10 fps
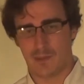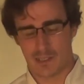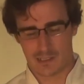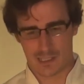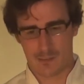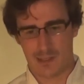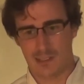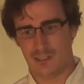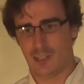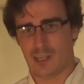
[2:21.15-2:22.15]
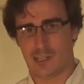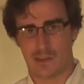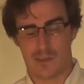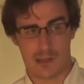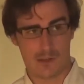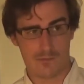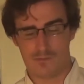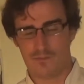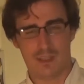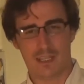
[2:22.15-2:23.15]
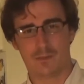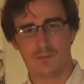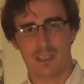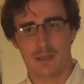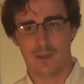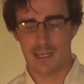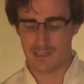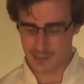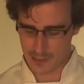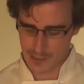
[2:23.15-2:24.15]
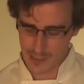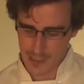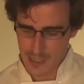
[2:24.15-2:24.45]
of some of these chickens if they don't, you know, end up tasting good.